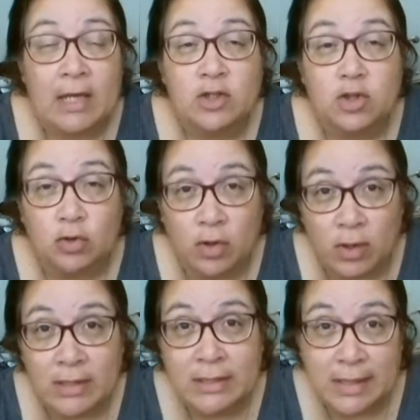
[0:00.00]
And so
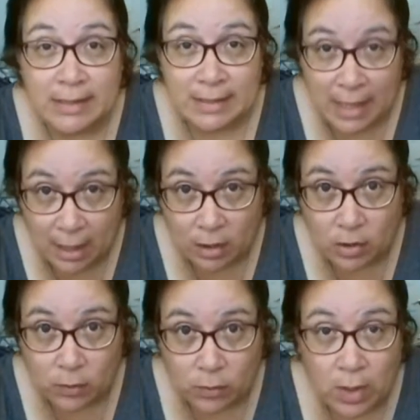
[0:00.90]
long as they tell
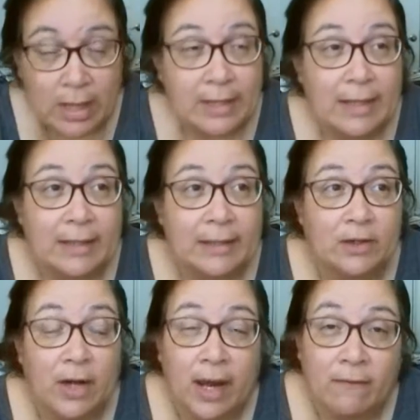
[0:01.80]
you that
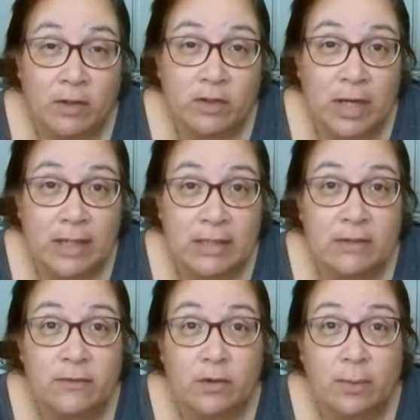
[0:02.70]
they're
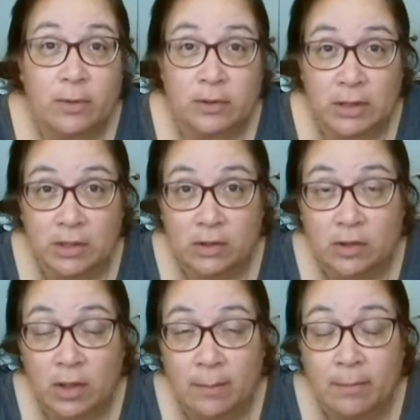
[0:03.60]
advertising for a
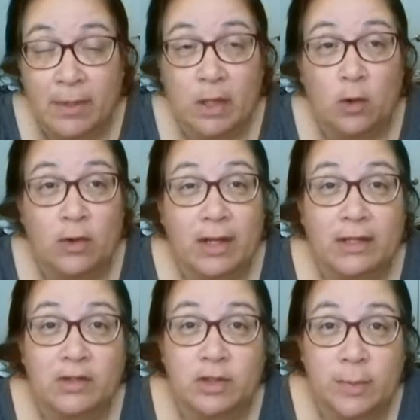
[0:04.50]
particular company or
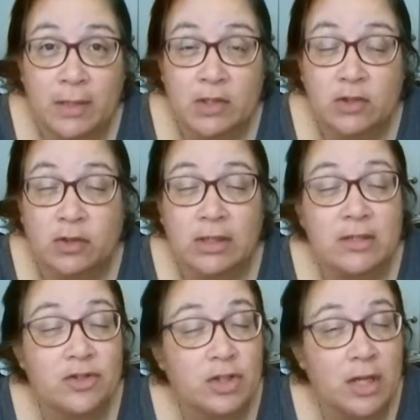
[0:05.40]
that they're sponsored,
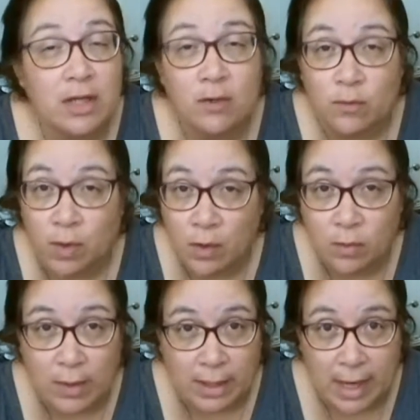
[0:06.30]
there's nothing
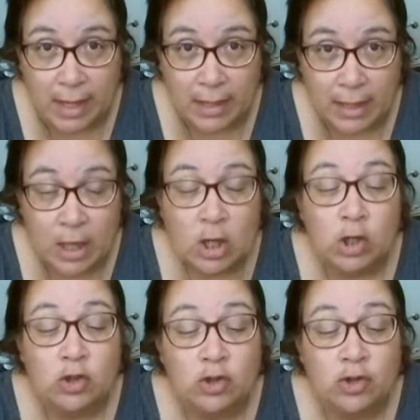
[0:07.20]
wrong with that.
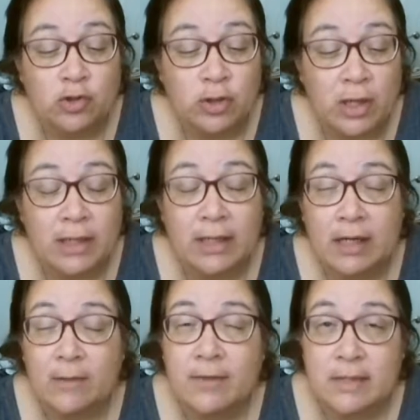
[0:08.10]
You should not
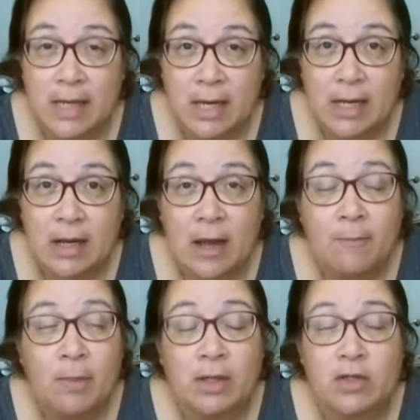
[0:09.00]
get upset
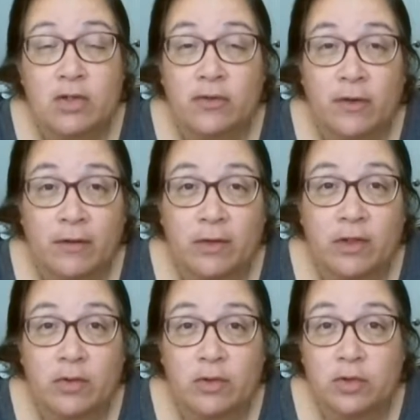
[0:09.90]
because your
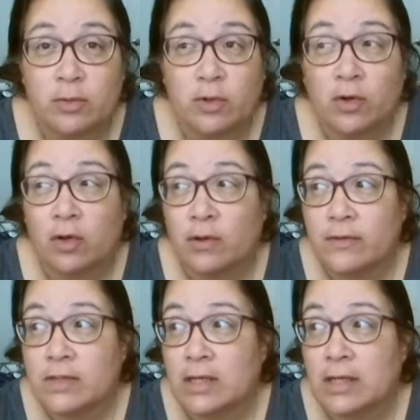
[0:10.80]
favorite YouTuber all
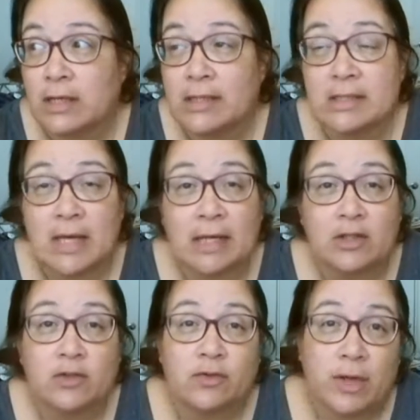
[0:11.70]
of a sudden
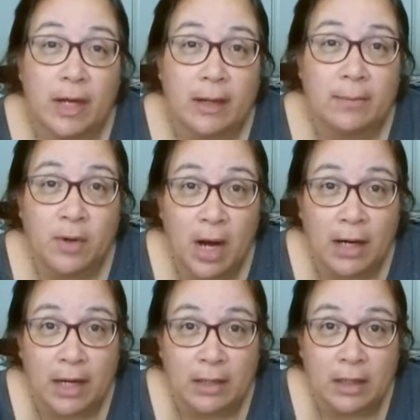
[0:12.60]
decided to create a
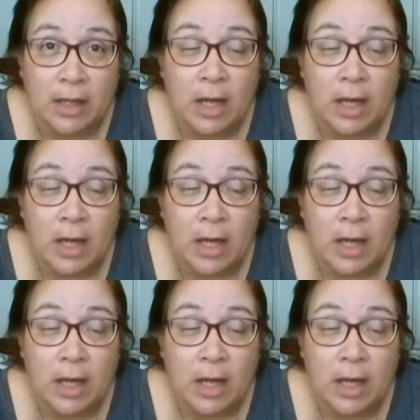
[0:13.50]
product.